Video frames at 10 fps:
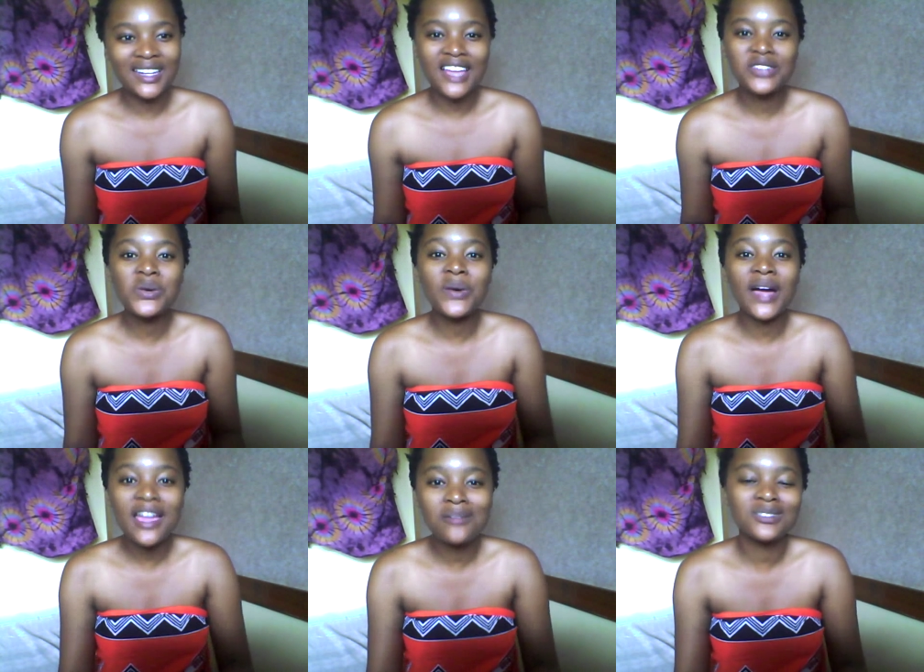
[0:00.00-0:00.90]
and yet you
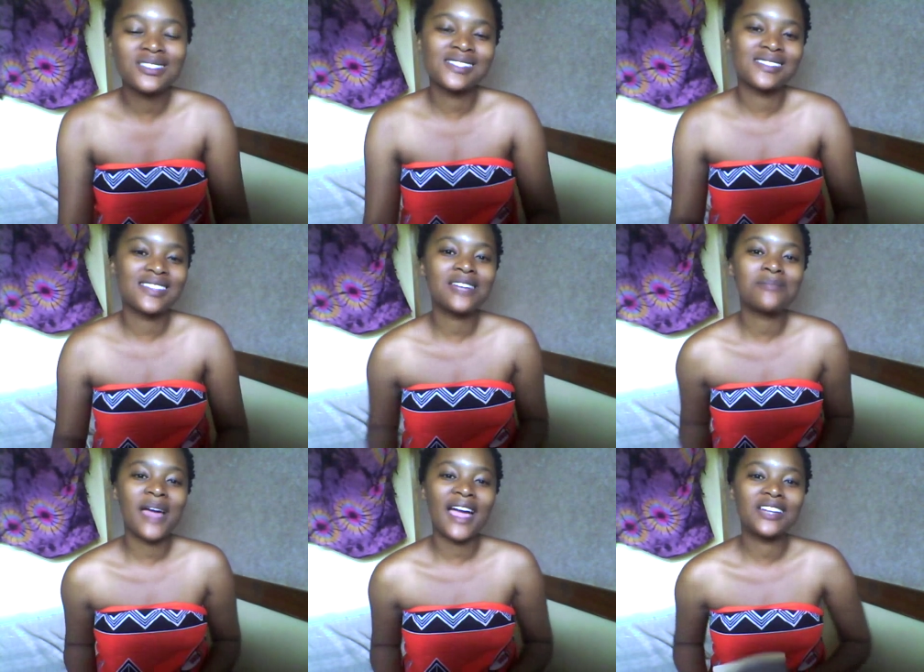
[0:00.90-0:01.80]
are able to
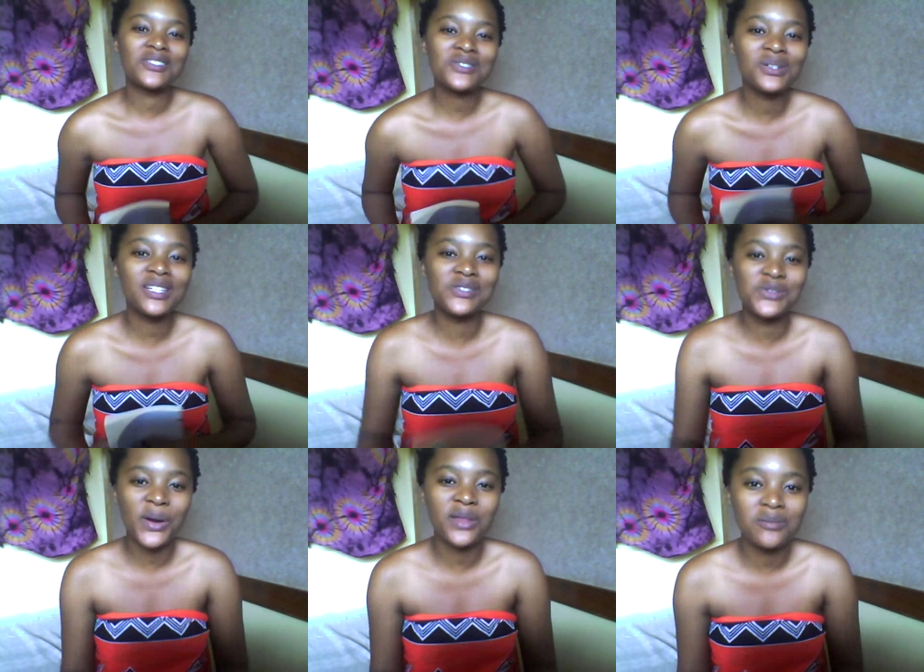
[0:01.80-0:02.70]
stand back and truly enjoy